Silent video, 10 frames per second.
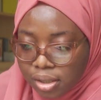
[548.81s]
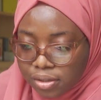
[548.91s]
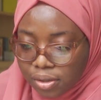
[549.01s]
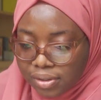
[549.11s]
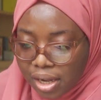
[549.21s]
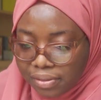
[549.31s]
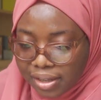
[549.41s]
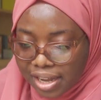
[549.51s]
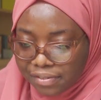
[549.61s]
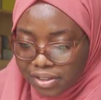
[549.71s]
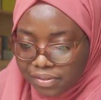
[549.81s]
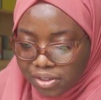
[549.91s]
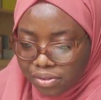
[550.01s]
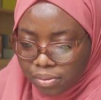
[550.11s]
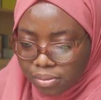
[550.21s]
So now that I've
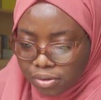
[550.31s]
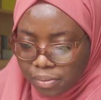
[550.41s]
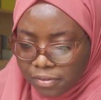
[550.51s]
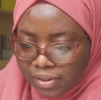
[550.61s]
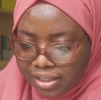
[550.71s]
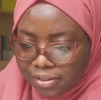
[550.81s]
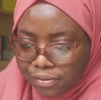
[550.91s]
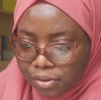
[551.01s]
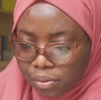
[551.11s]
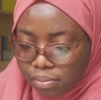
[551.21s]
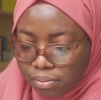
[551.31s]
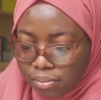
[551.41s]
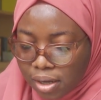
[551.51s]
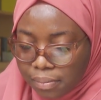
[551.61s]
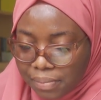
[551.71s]
given you some of the few
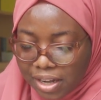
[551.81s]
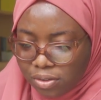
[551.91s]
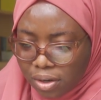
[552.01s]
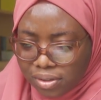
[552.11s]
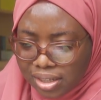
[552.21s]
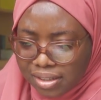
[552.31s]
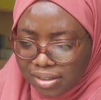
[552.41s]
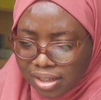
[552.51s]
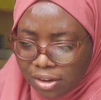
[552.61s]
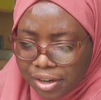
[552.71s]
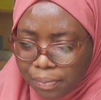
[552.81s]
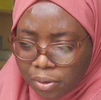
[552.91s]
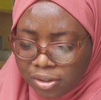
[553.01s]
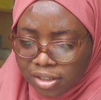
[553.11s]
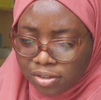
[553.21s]
backgrounds that I think are
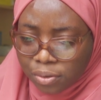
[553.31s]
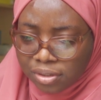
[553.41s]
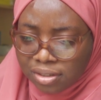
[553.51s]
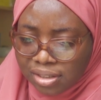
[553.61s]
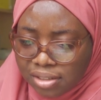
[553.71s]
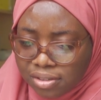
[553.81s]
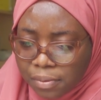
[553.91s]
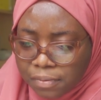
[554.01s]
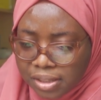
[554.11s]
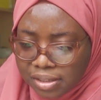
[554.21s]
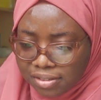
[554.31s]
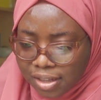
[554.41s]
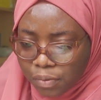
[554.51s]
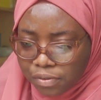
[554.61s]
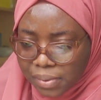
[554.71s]
important to understand some of the things
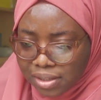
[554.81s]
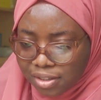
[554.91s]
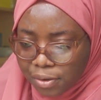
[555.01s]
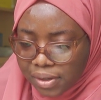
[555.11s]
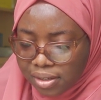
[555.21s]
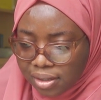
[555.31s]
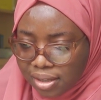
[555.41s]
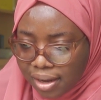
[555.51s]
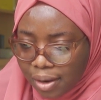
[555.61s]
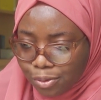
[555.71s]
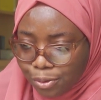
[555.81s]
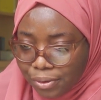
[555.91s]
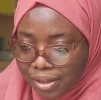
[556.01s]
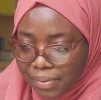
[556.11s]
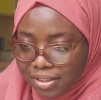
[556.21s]
that we've been doing, then I'll
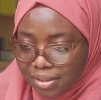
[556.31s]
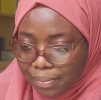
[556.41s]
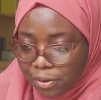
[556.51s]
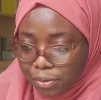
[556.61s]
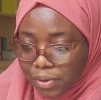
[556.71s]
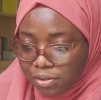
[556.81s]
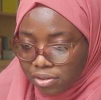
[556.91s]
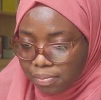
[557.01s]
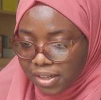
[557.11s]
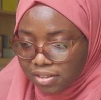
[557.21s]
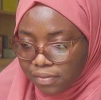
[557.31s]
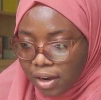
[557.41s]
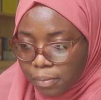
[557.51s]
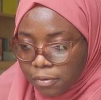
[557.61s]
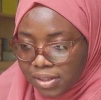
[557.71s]
talk a bit about the retrospective
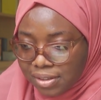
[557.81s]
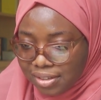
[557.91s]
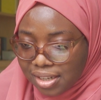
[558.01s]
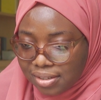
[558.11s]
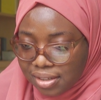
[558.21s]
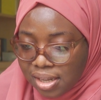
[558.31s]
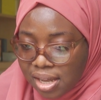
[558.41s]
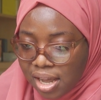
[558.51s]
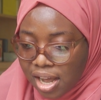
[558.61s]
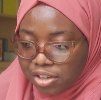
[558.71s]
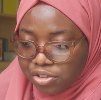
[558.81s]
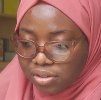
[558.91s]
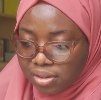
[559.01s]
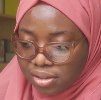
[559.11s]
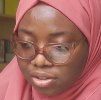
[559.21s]
arm of the study and
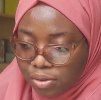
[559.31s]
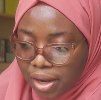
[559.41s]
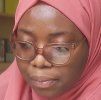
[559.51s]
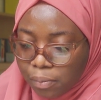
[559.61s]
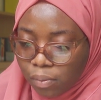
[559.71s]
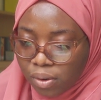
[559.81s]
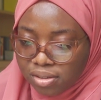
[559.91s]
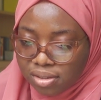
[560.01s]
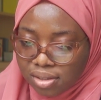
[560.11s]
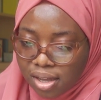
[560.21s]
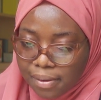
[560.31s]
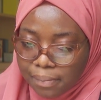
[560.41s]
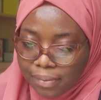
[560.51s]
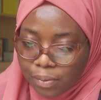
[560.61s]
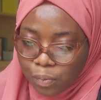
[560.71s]
just describe what
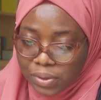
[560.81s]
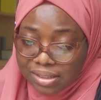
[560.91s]
we